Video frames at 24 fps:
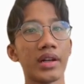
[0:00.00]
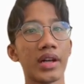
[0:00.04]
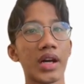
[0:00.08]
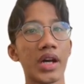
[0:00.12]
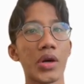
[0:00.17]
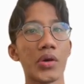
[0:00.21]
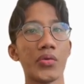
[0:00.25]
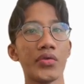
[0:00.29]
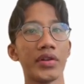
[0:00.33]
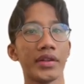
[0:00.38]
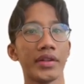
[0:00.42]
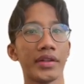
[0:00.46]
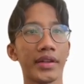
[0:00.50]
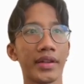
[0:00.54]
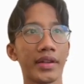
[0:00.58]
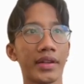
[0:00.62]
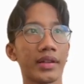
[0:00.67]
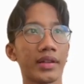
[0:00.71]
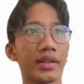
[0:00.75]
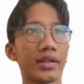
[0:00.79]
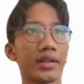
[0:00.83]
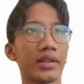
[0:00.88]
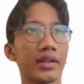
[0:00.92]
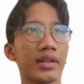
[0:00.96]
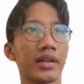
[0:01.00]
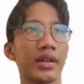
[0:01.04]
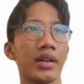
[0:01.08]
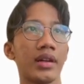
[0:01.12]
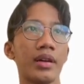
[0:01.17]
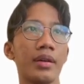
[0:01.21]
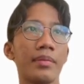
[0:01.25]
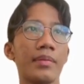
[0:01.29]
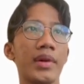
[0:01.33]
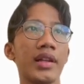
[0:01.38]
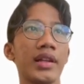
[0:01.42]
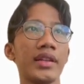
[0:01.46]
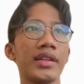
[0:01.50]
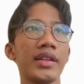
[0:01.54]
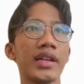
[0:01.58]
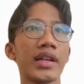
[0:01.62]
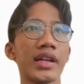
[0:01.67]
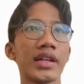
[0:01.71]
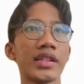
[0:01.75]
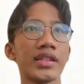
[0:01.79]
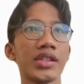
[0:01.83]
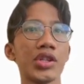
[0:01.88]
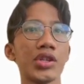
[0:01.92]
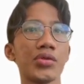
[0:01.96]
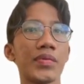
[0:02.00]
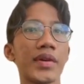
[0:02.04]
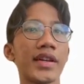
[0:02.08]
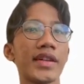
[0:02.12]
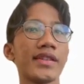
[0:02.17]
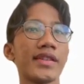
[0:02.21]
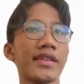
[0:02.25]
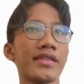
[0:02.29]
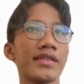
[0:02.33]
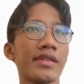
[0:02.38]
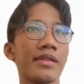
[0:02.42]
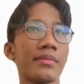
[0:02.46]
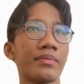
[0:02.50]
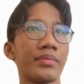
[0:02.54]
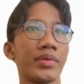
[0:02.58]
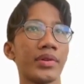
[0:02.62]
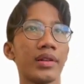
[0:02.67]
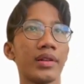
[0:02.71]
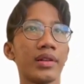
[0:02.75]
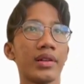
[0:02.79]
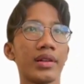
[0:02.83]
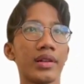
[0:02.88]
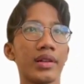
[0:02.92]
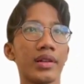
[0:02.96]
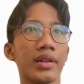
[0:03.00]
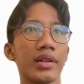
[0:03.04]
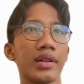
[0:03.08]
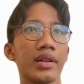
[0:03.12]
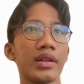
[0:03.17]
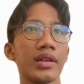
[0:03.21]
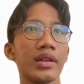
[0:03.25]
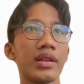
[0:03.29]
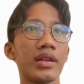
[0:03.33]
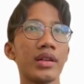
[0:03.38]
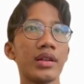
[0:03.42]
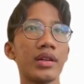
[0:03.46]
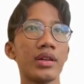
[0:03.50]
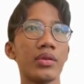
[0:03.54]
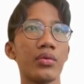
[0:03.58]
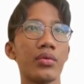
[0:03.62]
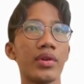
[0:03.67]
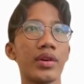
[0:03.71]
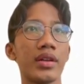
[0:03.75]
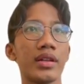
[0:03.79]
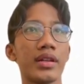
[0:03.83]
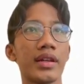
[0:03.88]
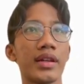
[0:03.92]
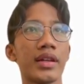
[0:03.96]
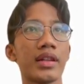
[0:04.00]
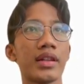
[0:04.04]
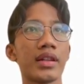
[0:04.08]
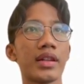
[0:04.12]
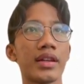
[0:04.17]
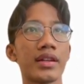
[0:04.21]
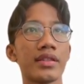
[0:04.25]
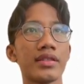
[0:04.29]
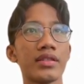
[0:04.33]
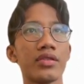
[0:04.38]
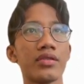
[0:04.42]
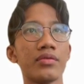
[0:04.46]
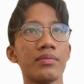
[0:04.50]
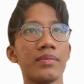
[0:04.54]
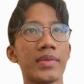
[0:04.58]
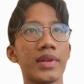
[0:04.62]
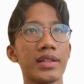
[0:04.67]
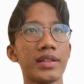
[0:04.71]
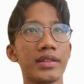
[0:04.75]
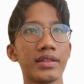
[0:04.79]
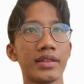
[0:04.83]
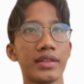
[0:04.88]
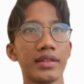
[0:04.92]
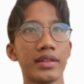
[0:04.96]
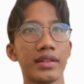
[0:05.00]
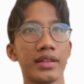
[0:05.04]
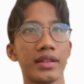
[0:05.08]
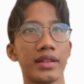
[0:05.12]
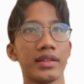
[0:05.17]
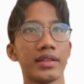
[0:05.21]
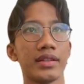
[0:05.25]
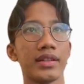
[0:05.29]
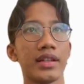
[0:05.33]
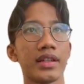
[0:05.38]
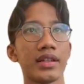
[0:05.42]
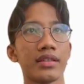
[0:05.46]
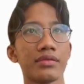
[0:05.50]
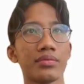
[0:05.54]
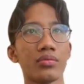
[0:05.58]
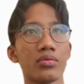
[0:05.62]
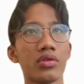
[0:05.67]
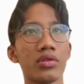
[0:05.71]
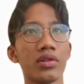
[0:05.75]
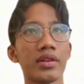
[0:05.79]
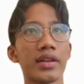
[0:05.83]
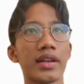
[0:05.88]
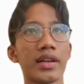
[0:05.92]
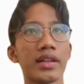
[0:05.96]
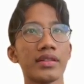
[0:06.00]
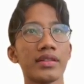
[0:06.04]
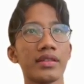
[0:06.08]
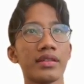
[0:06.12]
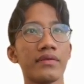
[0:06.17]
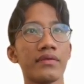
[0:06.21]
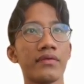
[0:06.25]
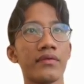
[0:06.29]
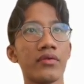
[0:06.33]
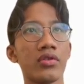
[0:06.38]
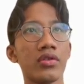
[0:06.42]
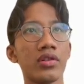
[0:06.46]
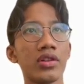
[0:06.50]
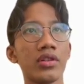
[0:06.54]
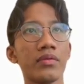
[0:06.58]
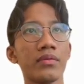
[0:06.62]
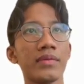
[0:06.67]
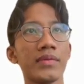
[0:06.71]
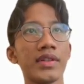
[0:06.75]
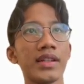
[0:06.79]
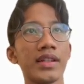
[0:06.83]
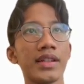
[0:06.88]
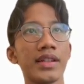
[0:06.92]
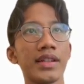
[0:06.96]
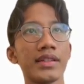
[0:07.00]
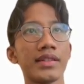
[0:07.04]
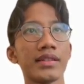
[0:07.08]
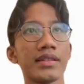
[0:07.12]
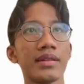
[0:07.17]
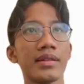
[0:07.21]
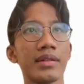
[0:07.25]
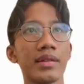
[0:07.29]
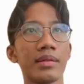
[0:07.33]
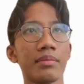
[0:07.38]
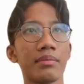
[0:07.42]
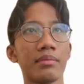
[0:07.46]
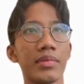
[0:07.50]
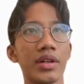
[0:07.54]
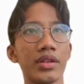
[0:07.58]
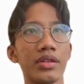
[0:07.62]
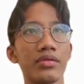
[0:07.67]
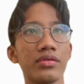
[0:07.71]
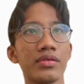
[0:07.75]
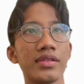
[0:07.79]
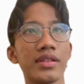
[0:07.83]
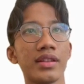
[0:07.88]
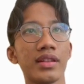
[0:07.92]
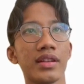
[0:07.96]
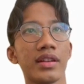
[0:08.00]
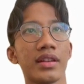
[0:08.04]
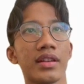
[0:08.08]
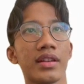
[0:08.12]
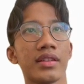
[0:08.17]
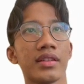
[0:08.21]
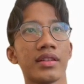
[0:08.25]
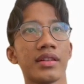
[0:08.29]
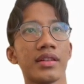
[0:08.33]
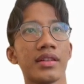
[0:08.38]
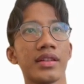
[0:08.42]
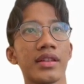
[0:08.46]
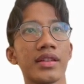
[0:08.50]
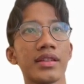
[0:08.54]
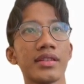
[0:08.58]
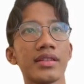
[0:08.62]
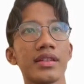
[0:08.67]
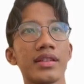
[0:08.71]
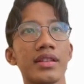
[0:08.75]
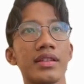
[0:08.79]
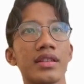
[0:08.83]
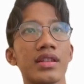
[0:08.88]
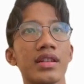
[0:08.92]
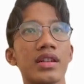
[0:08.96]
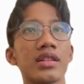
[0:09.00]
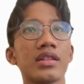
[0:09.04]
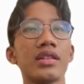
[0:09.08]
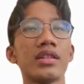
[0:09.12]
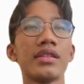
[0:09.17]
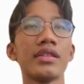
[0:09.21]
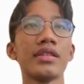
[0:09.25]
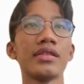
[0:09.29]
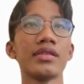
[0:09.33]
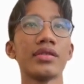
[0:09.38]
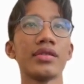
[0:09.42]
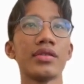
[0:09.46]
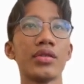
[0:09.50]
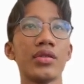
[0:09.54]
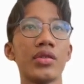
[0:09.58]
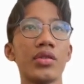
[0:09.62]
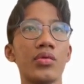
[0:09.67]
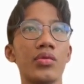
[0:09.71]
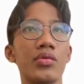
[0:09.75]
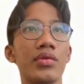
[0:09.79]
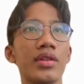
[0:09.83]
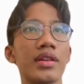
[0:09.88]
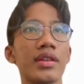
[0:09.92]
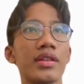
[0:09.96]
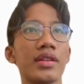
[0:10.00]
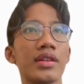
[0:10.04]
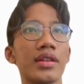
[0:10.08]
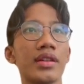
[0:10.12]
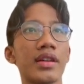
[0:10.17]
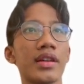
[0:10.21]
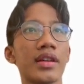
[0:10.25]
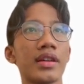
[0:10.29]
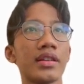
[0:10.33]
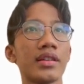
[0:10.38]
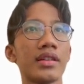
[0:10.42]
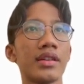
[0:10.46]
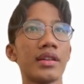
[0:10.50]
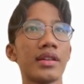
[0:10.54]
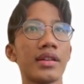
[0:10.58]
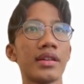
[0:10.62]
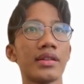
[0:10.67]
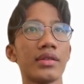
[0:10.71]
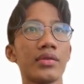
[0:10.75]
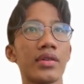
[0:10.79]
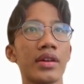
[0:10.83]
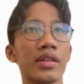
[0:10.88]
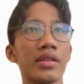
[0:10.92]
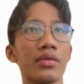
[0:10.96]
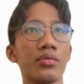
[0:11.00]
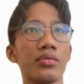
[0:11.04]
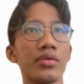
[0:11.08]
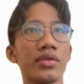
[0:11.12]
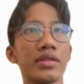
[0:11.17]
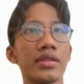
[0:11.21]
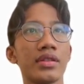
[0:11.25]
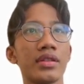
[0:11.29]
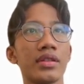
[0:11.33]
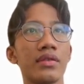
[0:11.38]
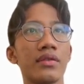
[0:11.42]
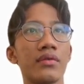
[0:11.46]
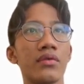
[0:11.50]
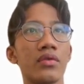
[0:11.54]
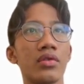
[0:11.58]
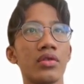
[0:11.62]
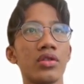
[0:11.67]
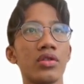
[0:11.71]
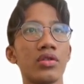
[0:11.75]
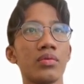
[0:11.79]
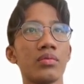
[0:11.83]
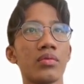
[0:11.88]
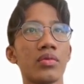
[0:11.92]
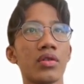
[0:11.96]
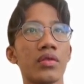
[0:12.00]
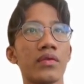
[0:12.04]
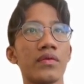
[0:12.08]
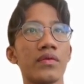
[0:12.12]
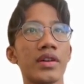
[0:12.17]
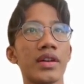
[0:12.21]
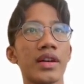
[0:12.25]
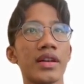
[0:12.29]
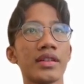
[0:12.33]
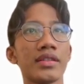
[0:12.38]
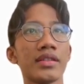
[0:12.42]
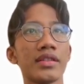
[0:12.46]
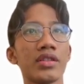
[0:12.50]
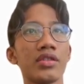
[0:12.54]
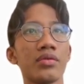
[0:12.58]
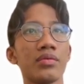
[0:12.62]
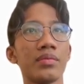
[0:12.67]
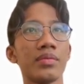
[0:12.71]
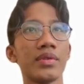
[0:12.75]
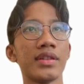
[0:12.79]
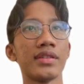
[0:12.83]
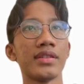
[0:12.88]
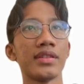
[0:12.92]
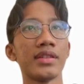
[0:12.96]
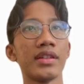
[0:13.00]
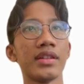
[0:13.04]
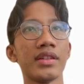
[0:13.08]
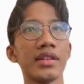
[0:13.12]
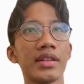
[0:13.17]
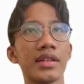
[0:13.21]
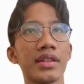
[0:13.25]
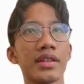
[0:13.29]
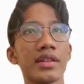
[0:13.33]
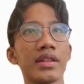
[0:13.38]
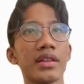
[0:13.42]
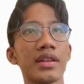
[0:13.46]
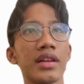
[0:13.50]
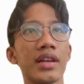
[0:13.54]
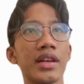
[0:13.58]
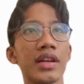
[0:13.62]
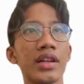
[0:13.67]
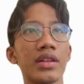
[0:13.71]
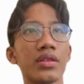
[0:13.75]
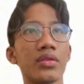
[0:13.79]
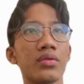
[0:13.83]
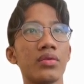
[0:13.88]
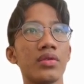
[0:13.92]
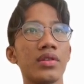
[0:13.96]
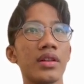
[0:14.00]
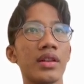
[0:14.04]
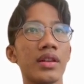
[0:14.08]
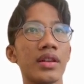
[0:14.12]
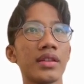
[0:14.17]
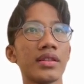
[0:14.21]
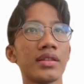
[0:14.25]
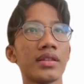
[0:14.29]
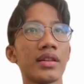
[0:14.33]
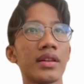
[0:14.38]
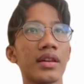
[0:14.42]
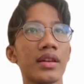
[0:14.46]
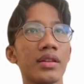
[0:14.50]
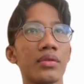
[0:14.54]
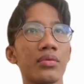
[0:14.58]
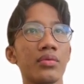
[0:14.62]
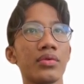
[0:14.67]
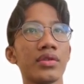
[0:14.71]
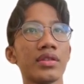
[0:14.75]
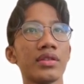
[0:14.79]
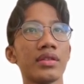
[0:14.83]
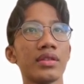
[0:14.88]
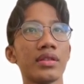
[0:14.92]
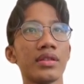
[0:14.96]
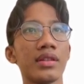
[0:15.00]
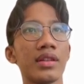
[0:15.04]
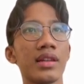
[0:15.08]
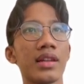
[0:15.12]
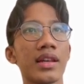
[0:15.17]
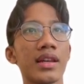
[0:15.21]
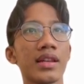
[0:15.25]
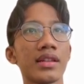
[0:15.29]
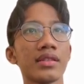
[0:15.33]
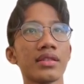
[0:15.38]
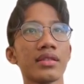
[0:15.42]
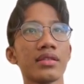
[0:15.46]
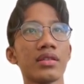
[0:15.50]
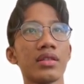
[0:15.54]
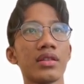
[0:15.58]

I will take a melting ice cube as example. When an ice cube melts, it gets smaller as its volume decreases. By using related rates in calculus, we can connect the rate at which the volume of the ice cube is shrinking to the rate at which the length